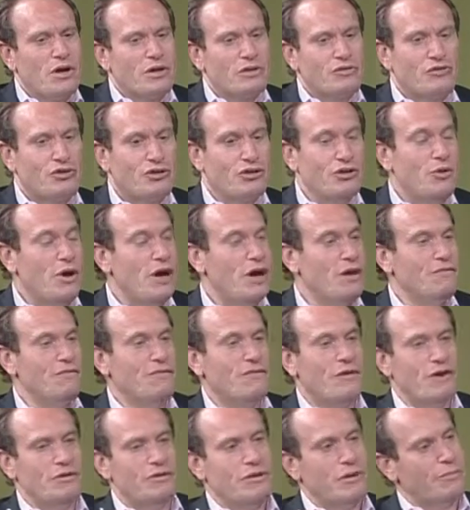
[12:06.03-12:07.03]
Do you have,
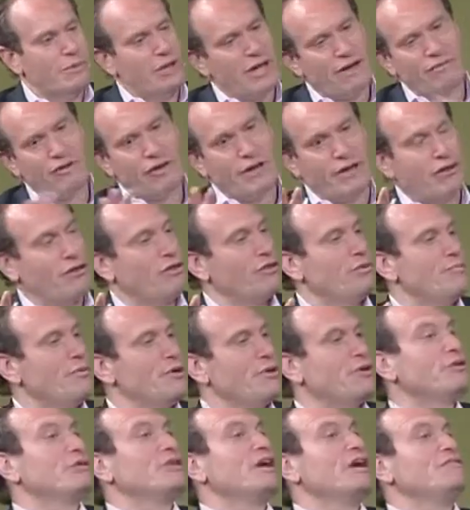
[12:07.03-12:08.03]
we have like another
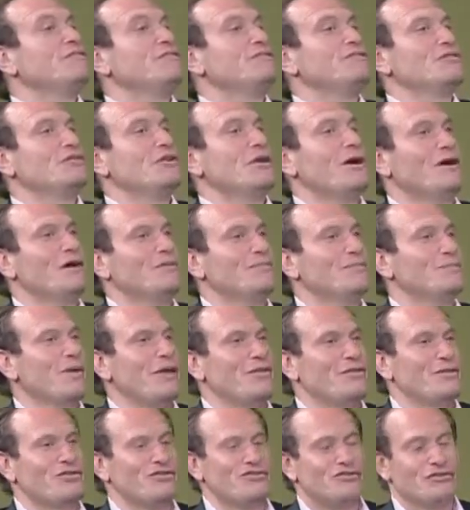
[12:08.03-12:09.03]
minute left,
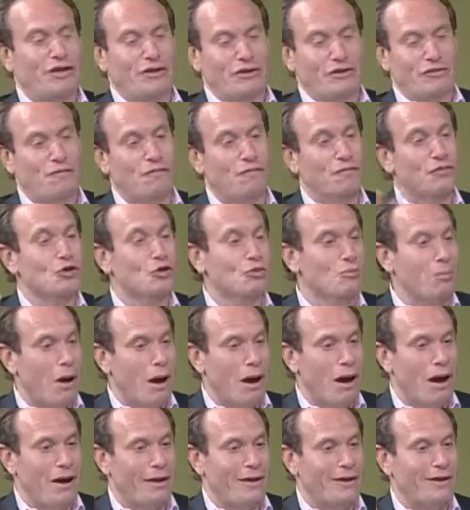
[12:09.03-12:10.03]
and this like flew
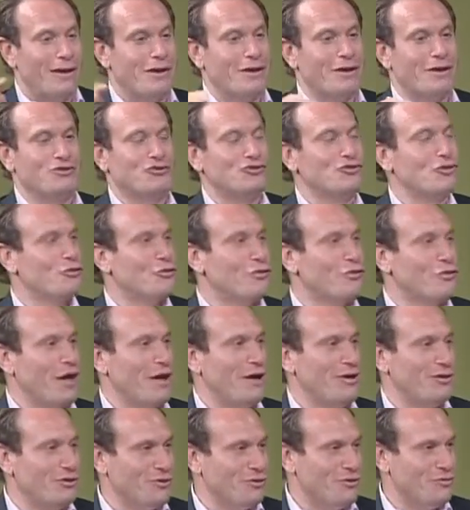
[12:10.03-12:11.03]
by, and I so
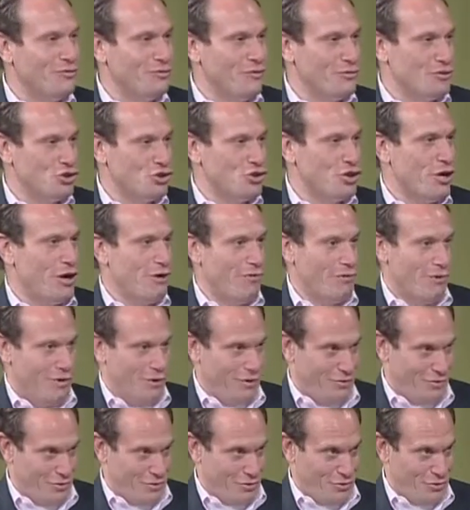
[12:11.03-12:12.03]
thank you for
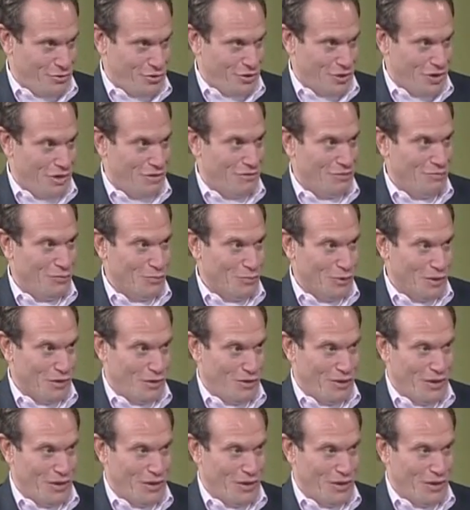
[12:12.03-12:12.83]
sharing yourself with us.